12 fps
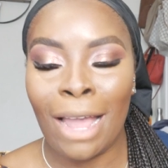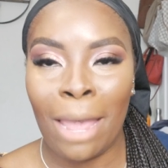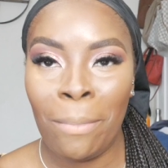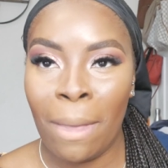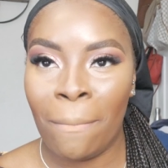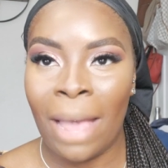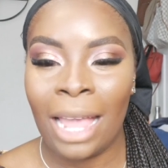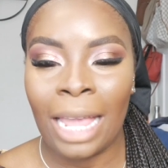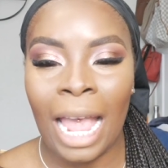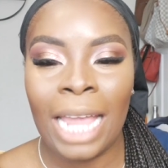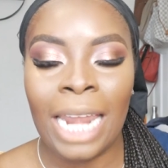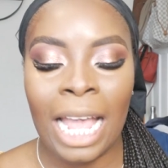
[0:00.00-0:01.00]
Okay,
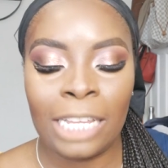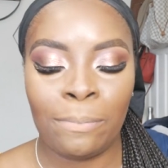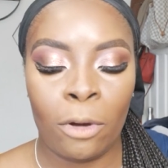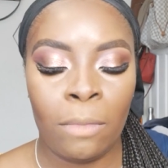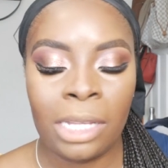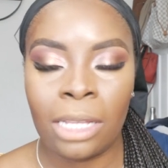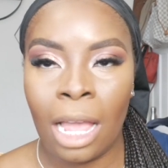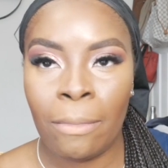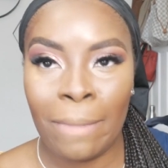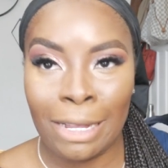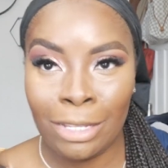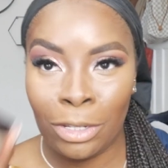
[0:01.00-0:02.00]
back, and as promised,
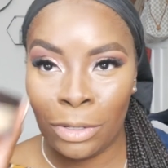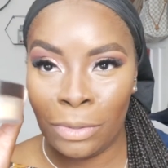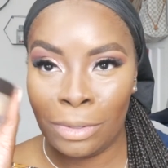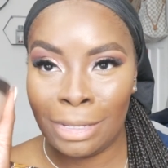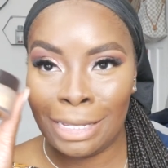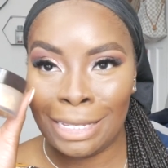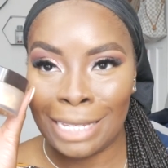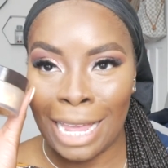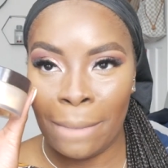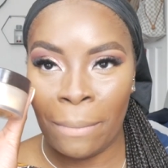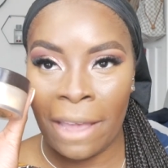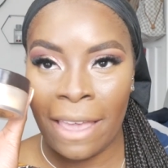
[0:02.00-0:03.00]
I'm about to
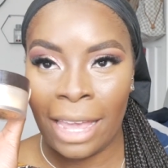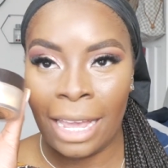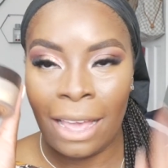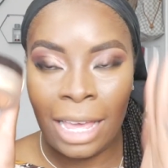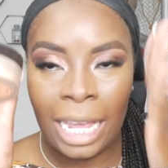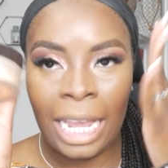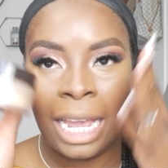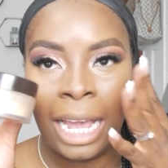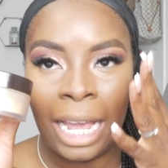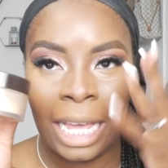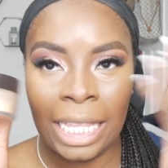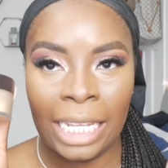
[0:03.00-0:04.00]
set my
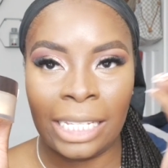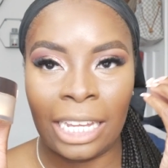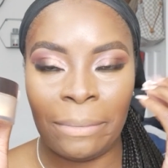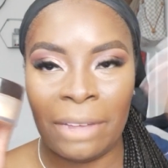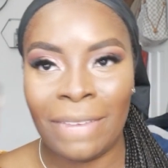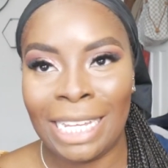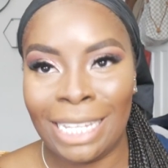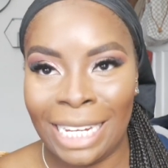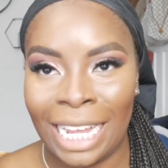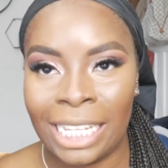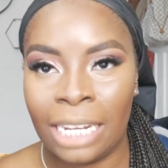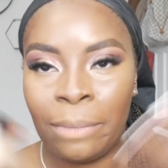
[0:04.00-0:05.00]
the inside of my face and
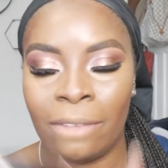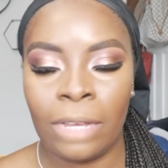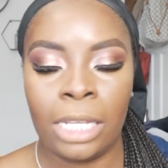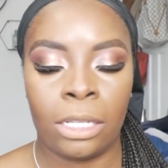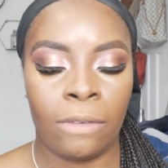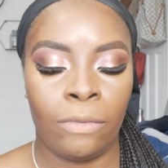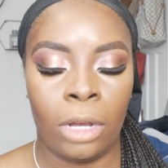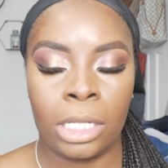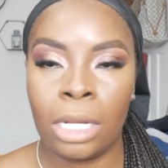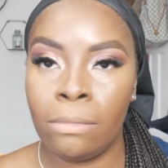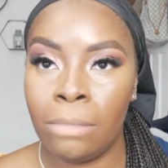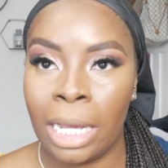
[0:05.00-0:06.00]
the outside of my face. I thought
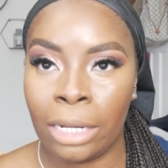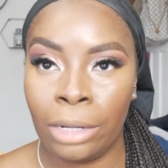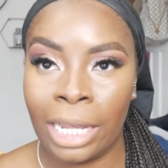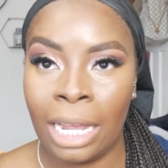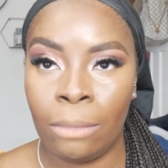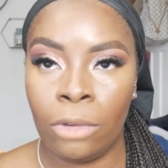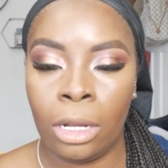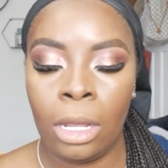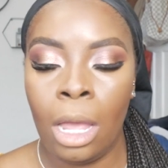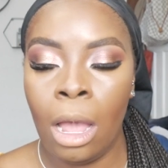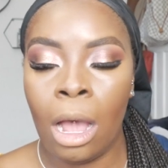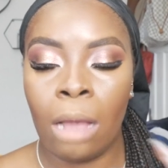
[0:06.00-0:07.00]
I'd come back on camera.
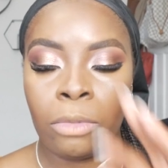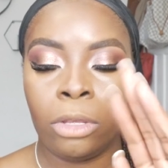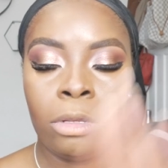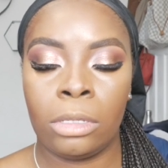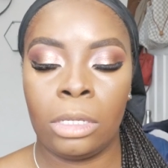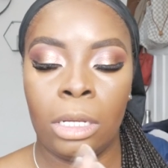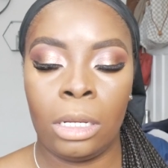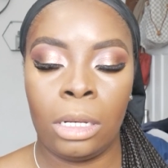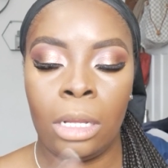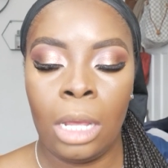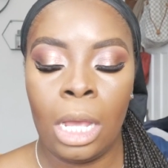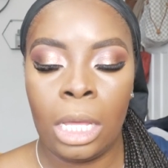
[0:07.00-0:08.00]
I'm
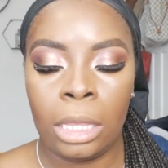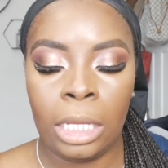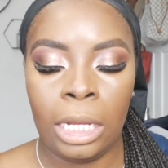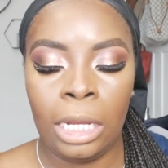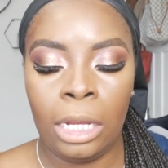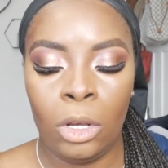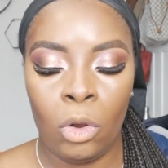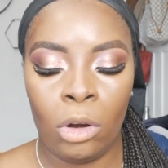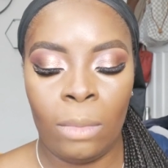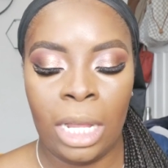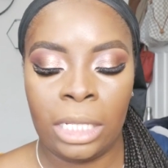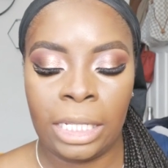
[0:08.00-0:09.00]
using the
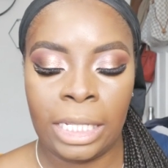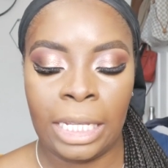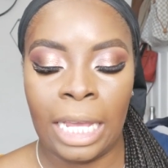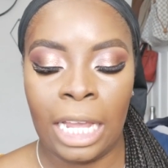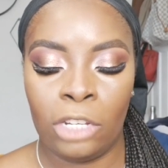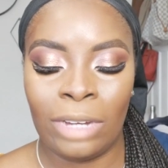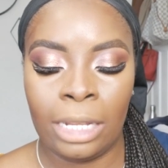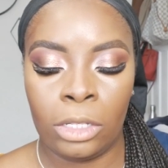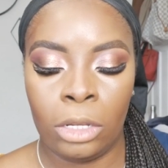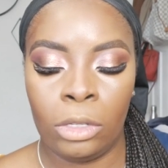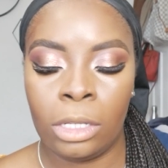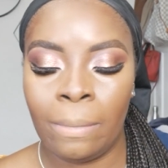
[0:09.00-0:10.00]
Laura Mercier
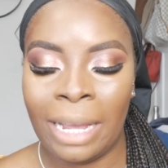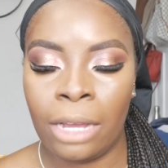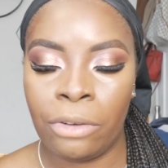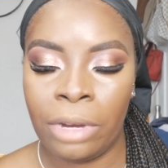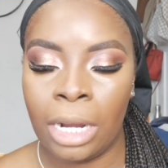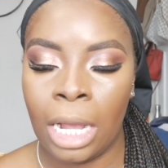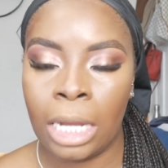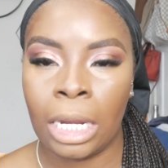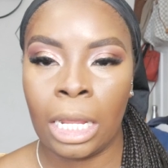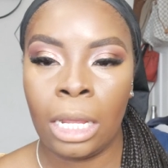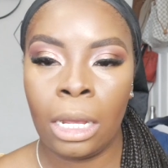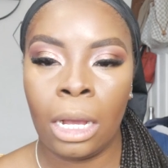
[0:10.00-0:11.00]
translucent powder in
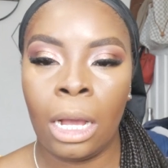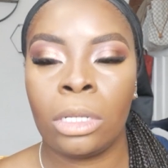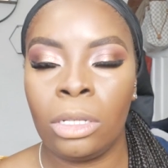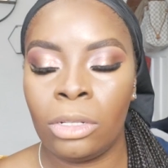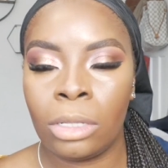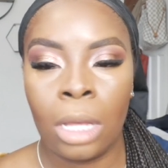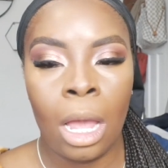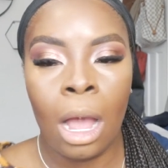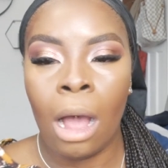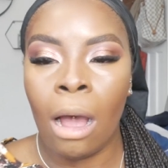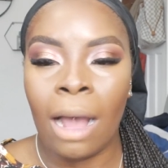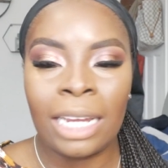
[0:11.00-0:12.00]
honey. I'm gonna use,
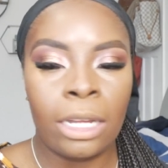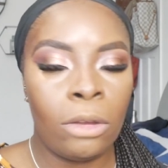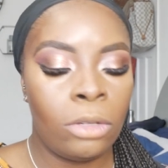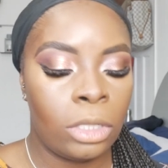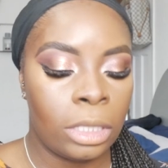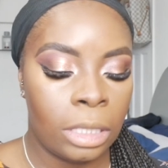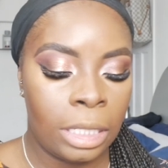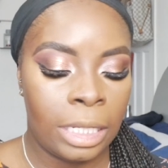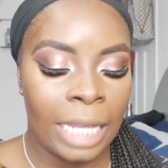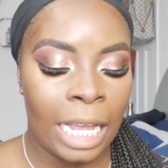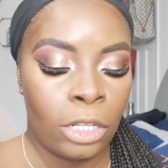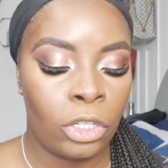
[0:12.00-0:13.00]
I don't
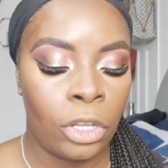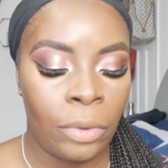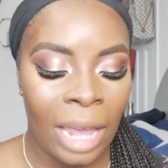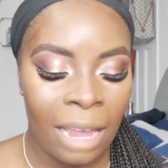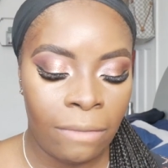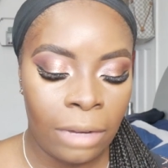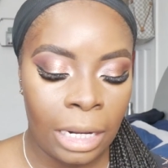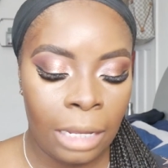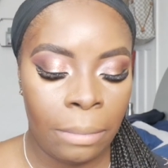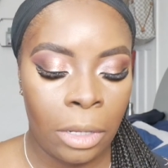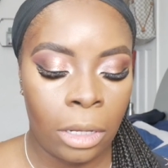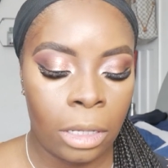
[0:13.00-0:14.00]
set too
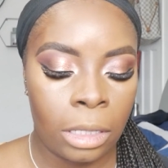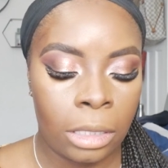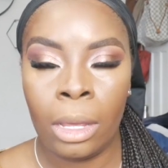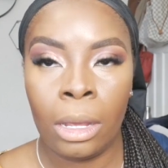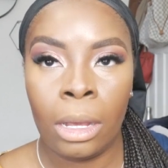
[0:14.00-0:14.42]
heavily because